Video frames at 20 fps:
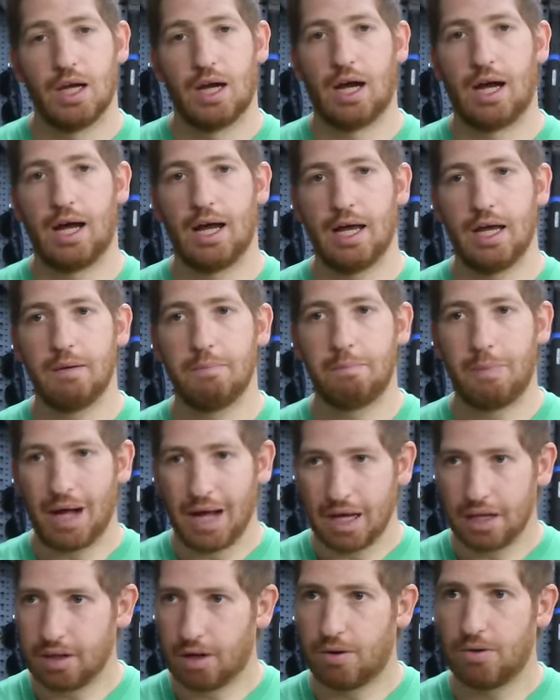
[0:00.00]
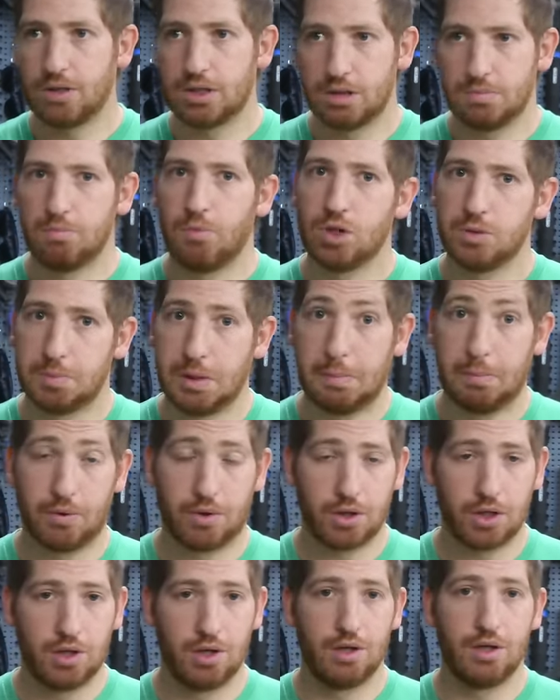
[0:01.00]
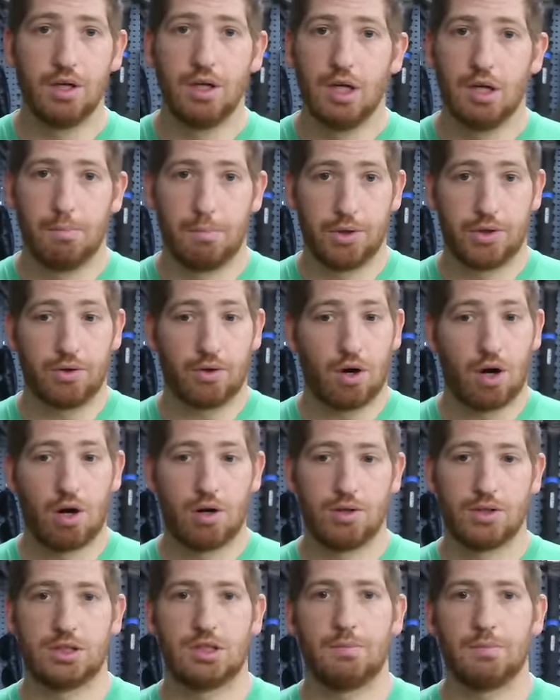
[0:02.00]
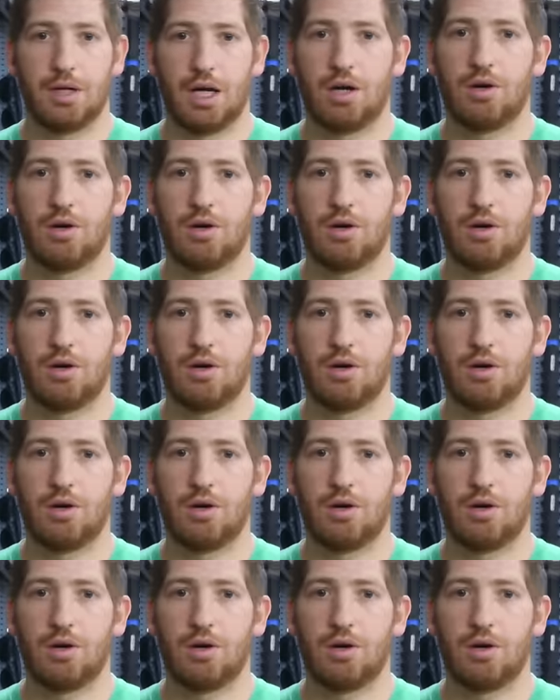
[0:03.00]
Uh, and by and large, most people are good, but there are some